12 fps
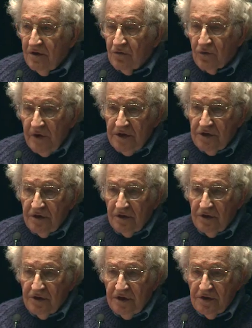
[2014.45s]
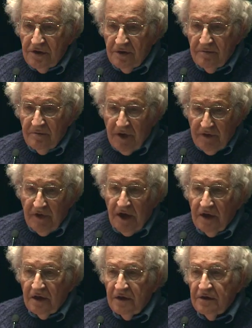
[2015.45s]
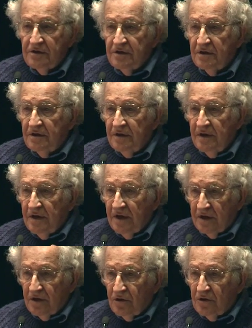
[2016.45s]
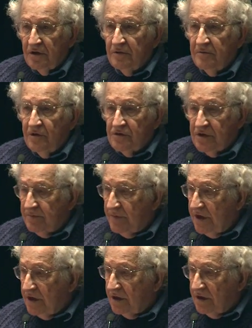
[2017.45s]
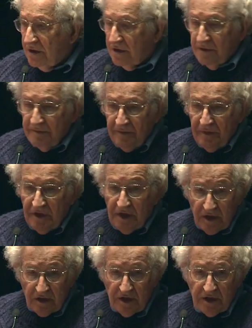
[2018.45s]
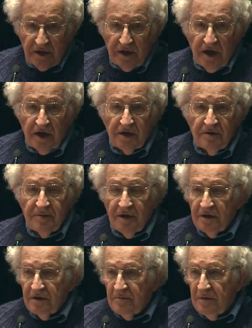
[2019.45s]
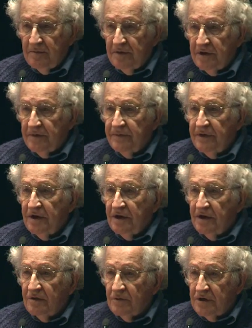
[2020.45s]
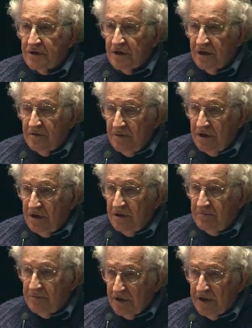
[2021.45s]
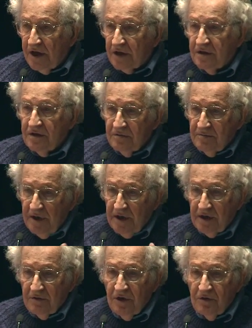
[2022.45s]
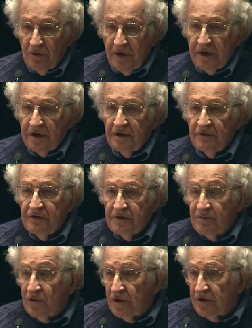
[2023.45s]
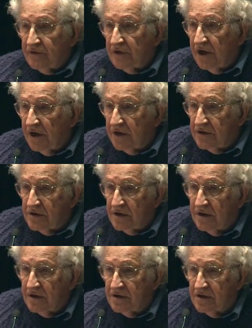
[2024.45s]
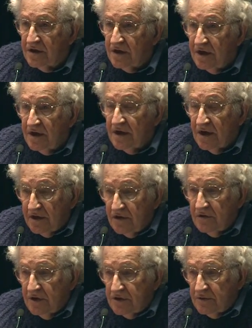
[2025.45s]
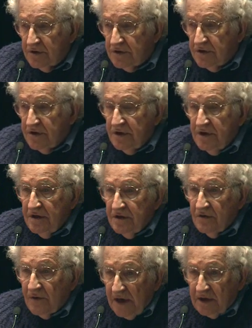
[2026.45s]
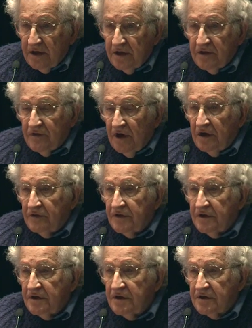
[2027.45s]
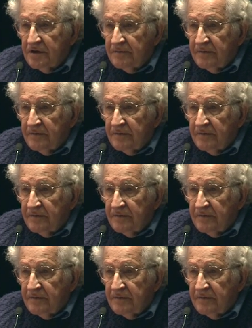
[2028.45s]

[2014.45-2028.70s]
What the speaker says: regional system by violence in Angola, Mozambique, illegally occupied Namibia, in which they'd be protected by a ring of supportive client states. And the U.S. was directly involved in this.